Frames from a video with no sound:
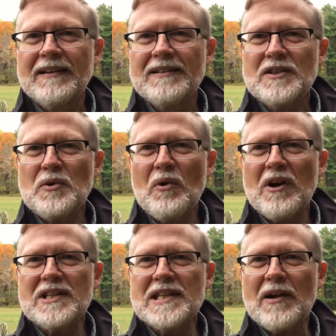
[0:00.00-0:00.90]
two
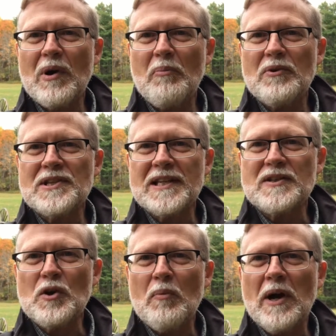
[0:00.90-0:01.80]
words that represent
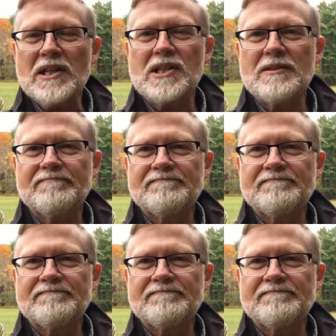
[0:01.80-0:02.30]
so much